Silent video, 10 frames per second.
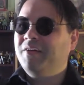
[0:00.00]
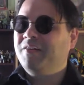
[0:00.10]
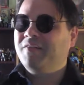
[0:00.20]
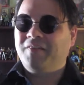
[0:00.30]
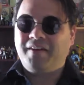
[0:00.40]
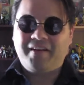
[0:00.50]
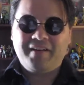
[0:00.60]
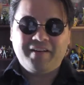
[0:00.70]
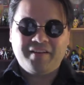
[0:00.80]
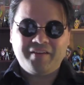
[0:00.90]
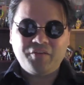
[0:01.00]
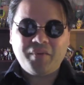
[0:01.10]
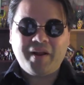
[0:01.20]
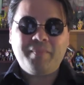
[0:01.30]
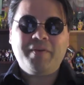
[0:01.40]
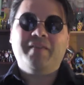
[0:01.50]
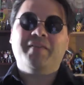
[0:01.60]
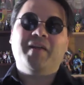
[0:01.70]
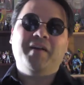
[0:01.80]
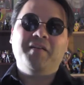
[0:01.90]
right? And so what happened
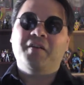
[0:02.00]
after that?